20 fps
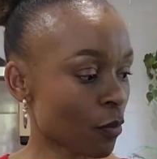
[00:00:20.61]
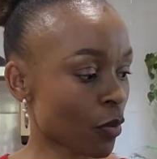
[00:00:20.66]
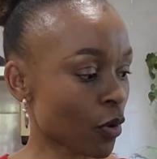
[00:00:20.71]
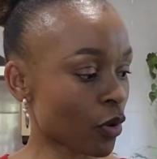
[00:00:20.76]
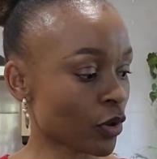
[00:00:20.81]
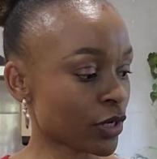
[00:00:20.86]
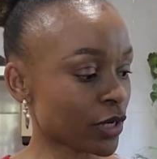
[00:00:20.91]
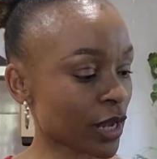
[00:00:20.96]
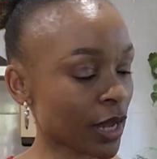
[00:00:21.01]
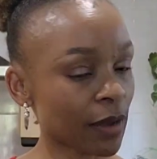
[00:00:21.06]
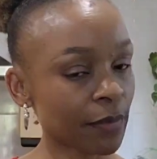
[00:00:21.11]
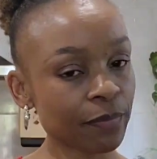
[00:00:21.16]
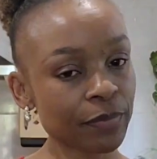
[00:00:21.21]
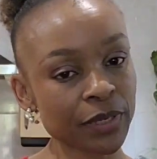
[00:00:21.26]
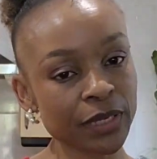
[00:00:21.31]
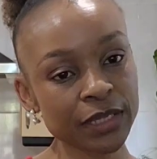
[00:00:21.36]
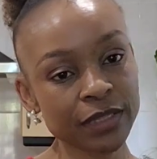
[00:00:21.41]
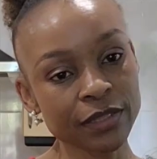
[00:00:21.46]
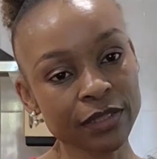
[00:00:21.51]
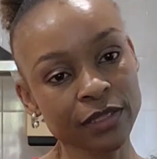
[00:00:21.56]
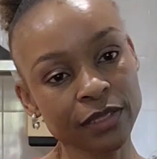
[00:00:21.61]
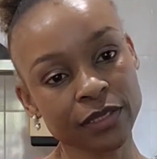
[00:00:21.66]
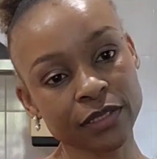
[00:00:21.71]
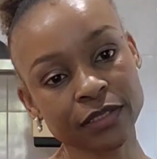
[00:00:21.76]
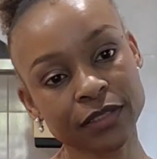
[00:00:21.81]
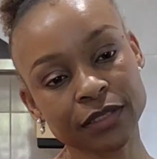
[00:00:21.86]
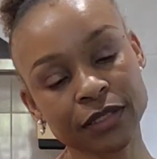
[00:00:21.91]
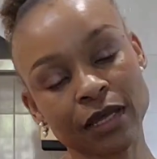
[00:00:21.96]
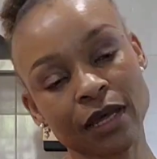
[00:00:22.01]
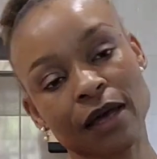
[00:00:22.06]
pot up in
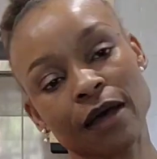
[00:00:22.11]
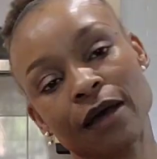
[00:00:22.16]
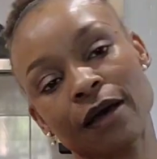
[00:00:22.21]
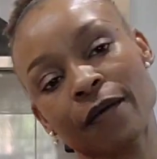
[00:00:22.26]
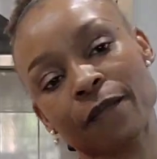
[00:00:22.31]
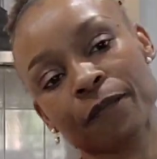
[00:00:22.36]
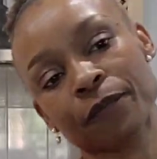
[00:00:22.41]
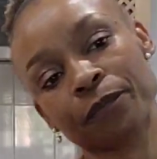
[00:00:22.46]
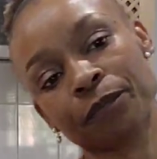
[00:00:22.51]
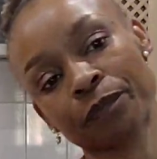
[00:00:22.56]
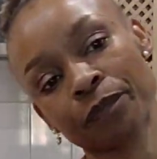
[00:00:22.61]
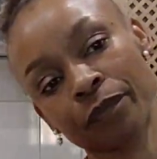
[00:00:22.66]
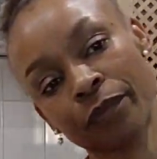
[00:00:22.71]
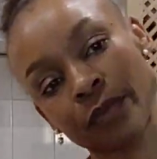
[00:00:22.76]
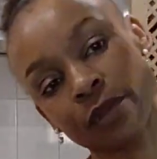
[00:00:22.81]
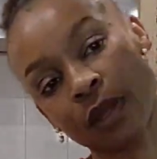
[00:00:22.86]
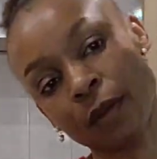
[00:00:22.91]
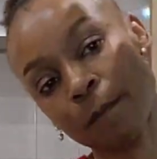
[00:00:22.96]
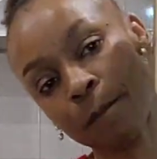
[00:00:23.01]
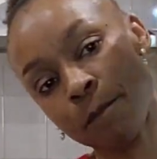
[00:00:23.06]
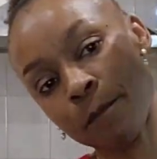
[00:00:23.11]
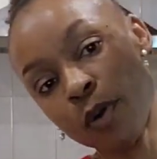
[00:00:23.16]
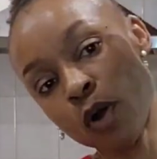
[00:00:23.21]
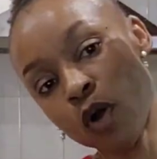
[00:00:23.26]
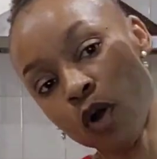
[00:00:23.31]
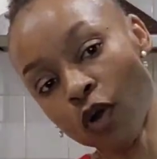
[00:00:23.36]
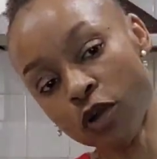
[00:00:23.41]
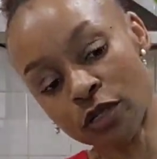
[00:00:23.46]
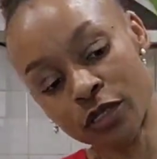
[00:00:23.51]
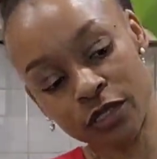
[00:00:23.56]
this
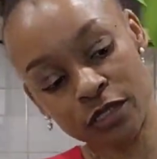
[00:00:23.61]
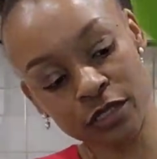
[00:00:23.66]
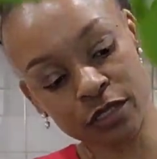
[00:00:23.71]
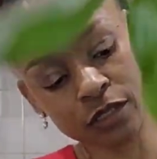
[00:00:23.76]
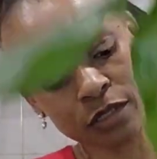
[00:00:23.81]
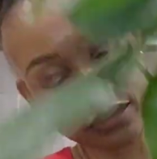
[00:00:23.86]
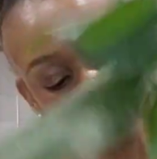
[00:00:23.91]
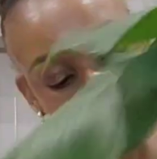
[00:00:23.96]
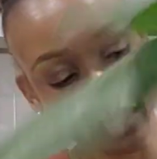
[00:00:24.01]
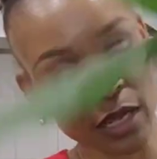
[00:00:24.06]
pot,